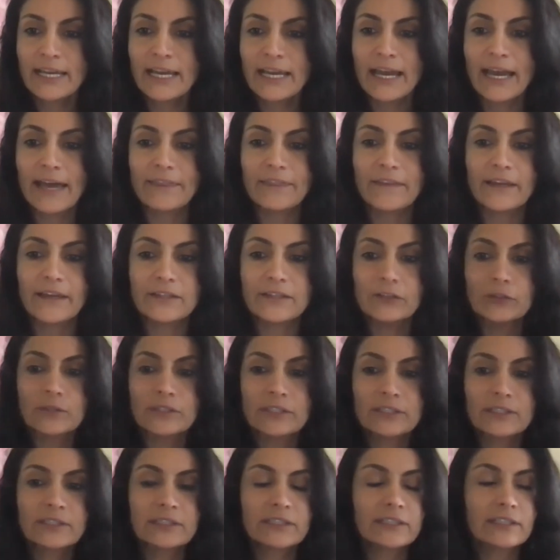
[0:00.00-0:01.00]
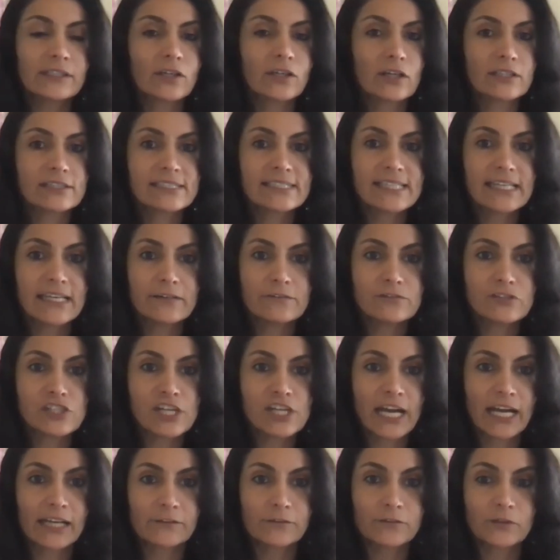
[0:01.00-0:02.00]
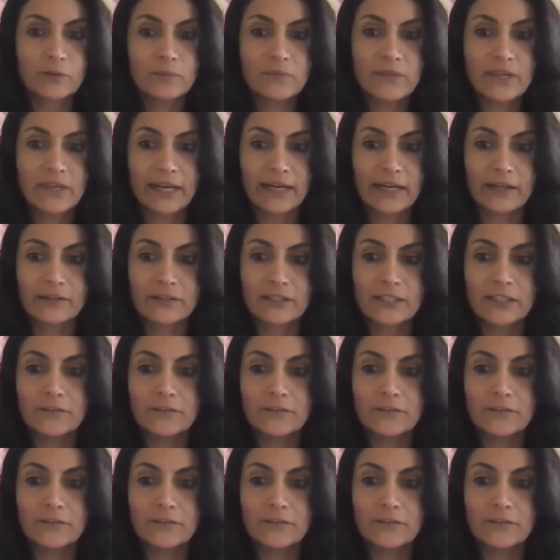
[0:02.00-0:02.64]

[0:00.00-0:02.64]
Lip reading: and then you can click on save chat from there.